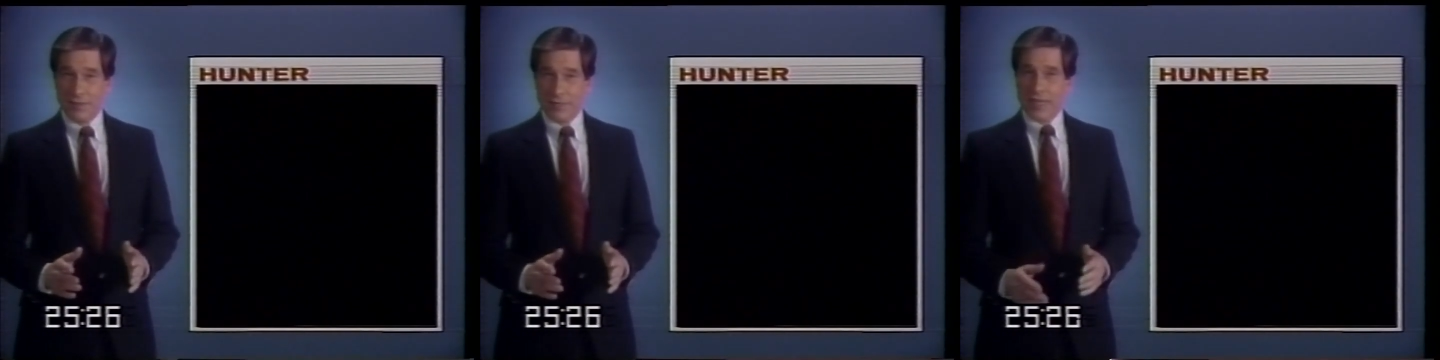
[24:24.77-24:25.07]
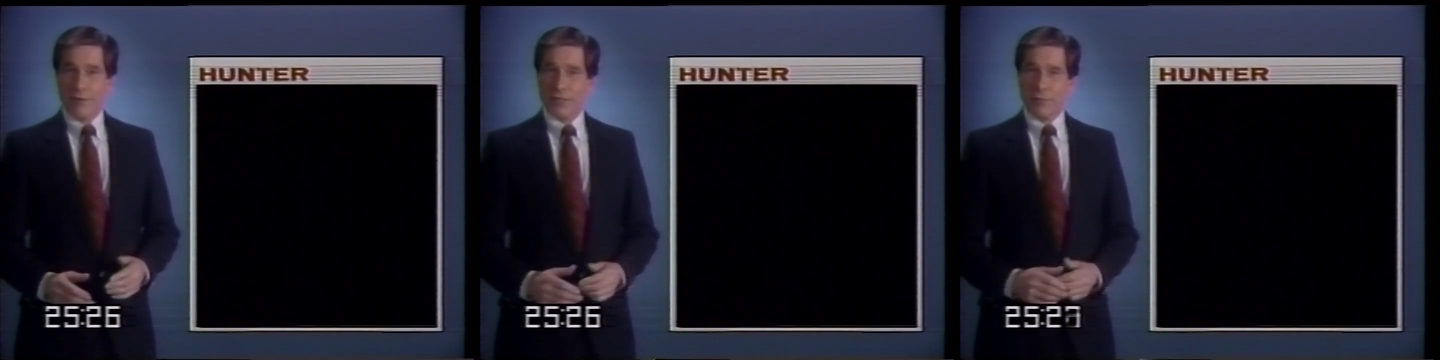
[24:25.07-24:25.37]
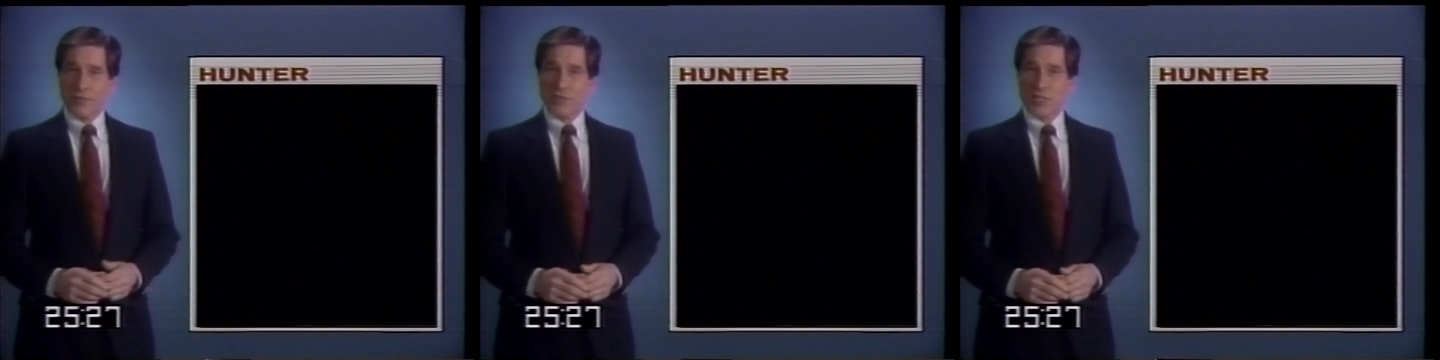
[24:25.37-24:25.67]
the
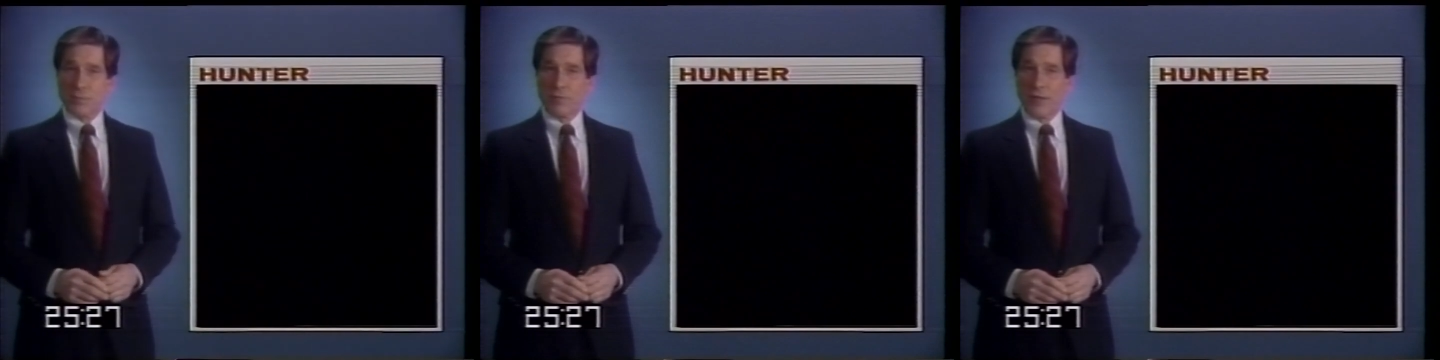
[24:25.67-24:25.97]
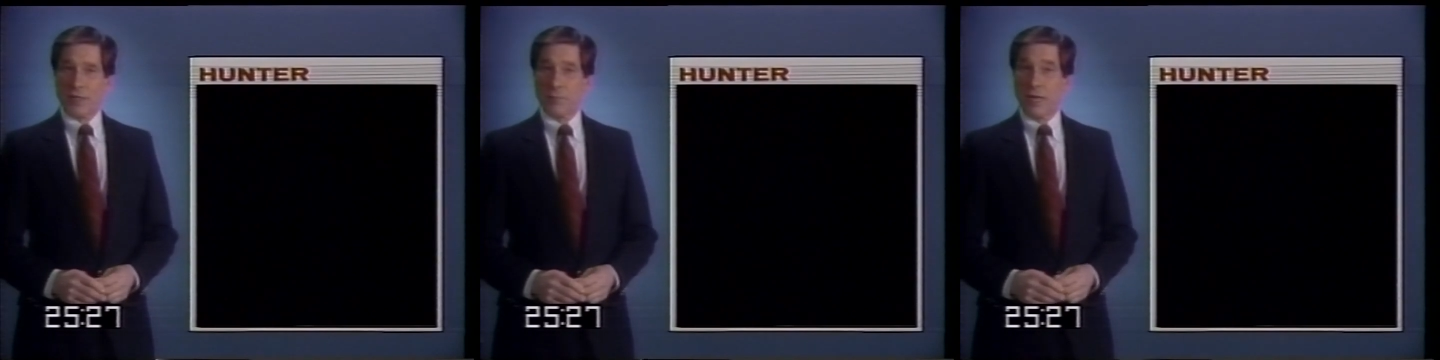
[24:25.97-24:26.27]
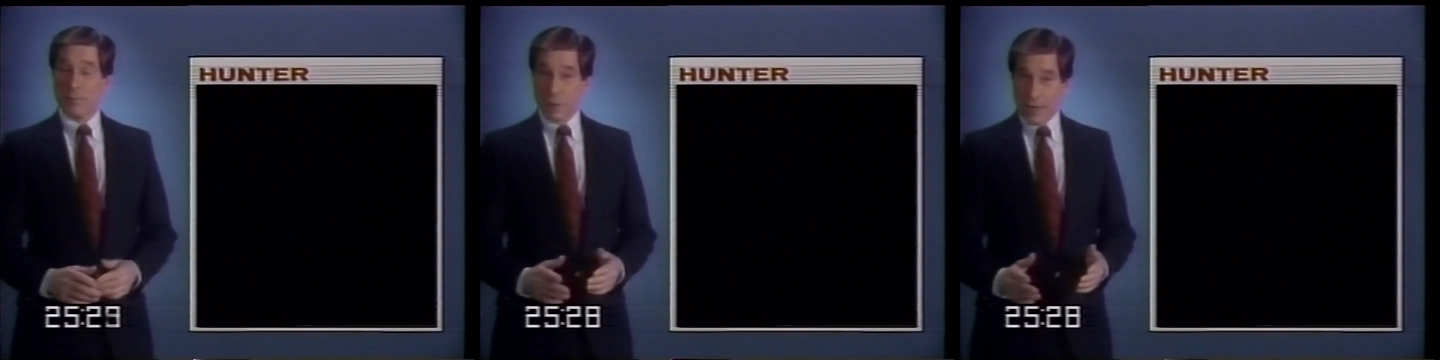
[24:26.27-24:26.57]
characteristics provided
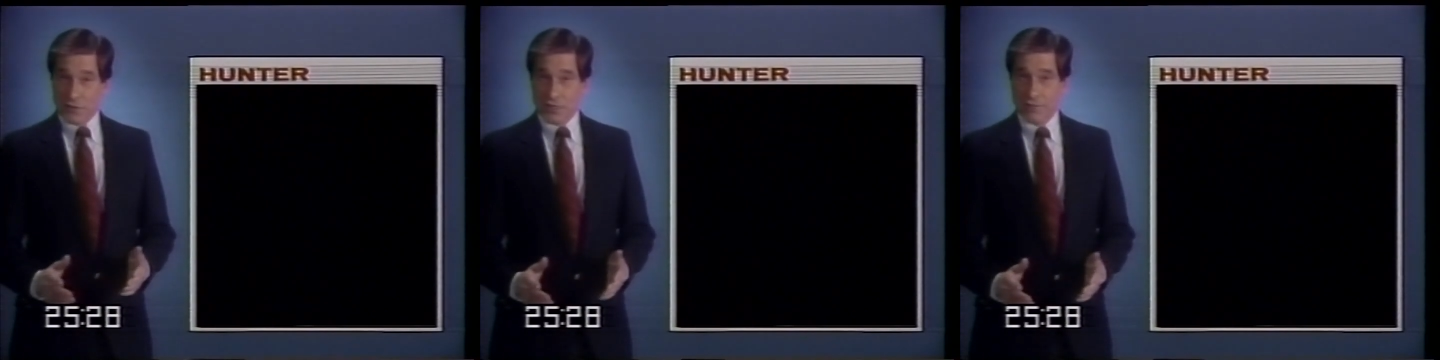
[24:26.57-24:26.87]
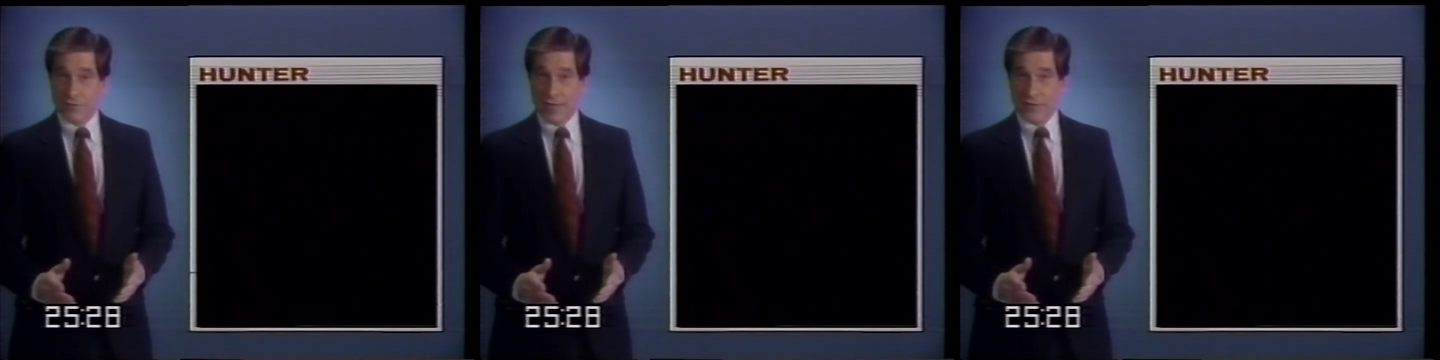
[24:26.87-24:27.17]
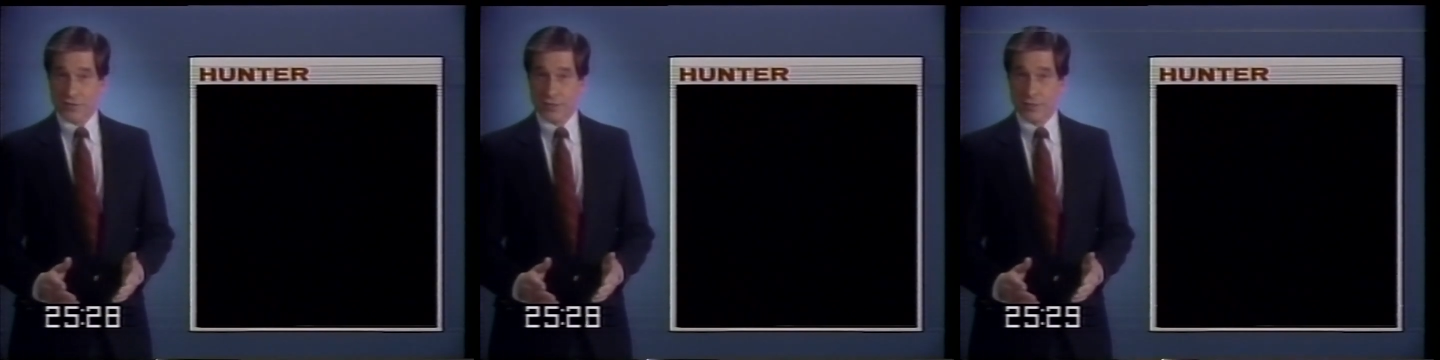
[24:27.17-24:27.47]
by positive
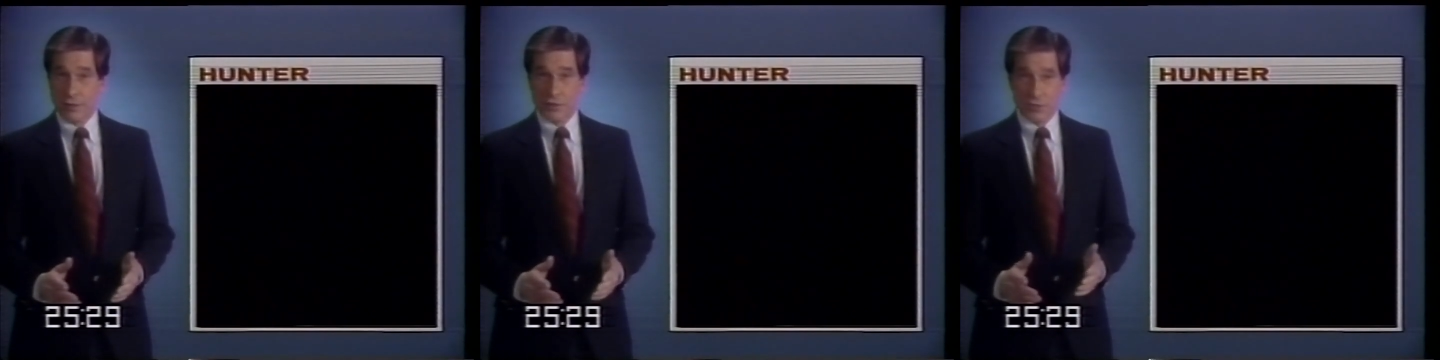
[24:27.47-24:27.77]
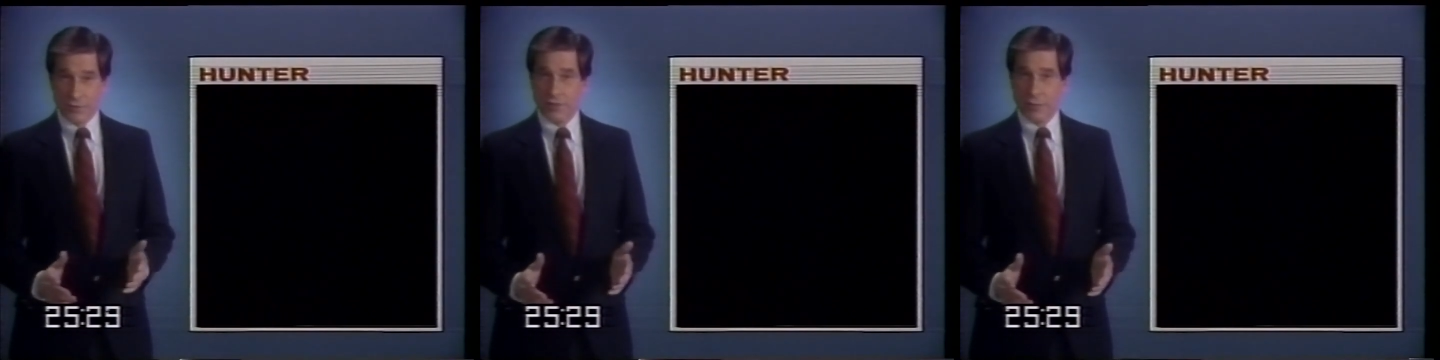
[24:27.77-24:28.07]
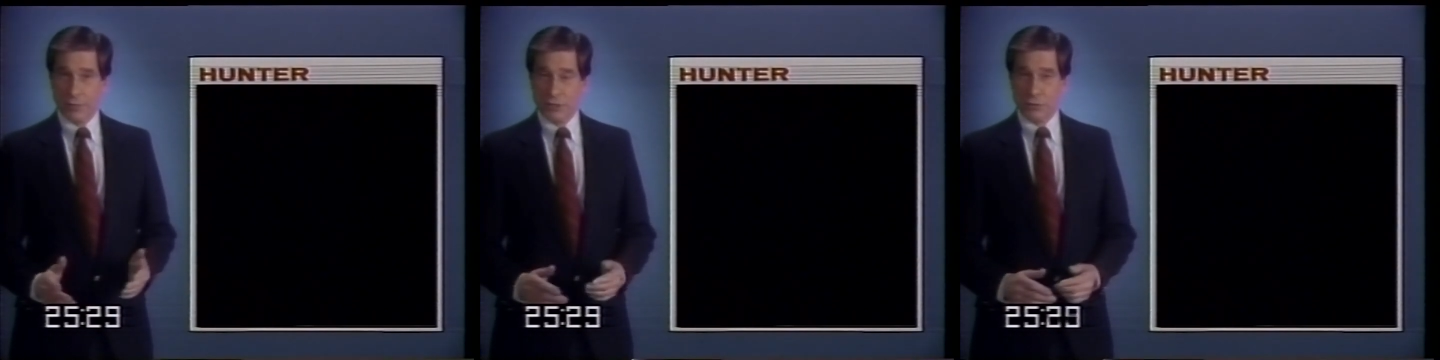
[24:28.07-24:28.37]
Castor are
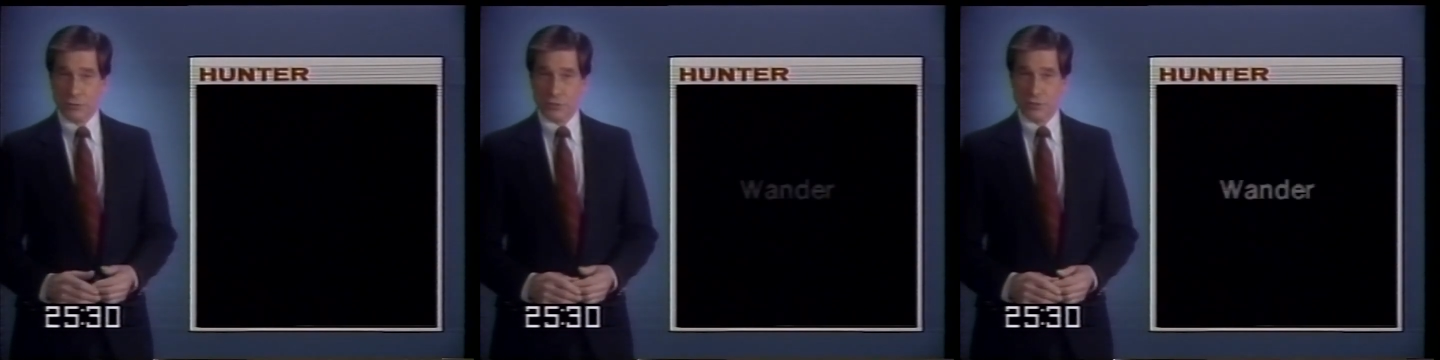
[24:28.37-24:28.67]
severely reduced